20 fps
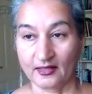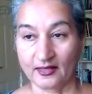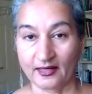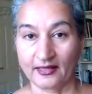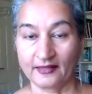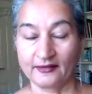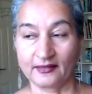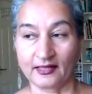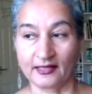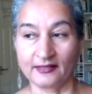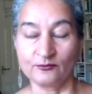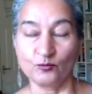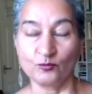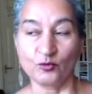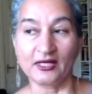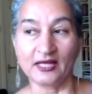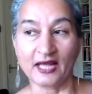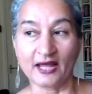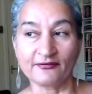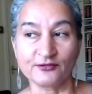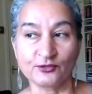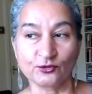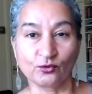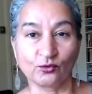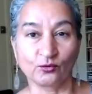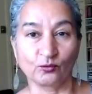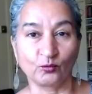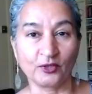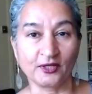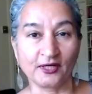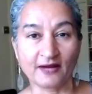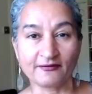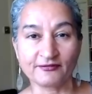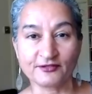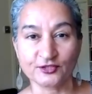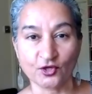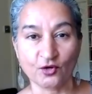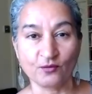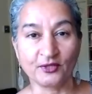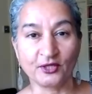and we left
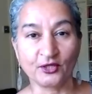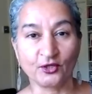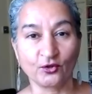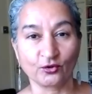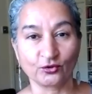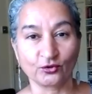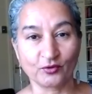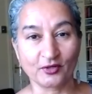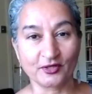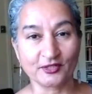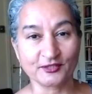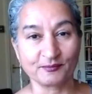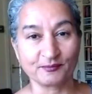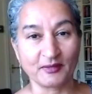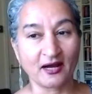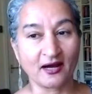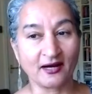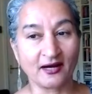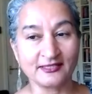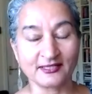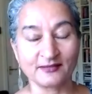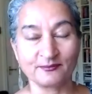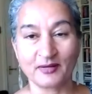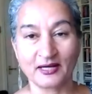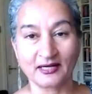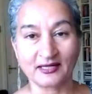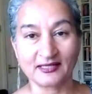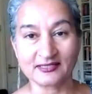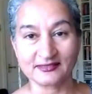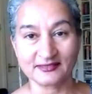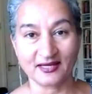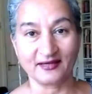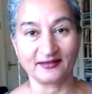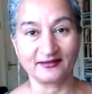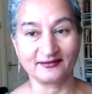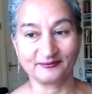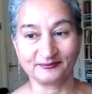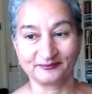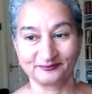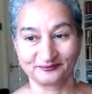so many Gurdwaras behind in
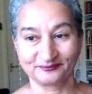Pakistan.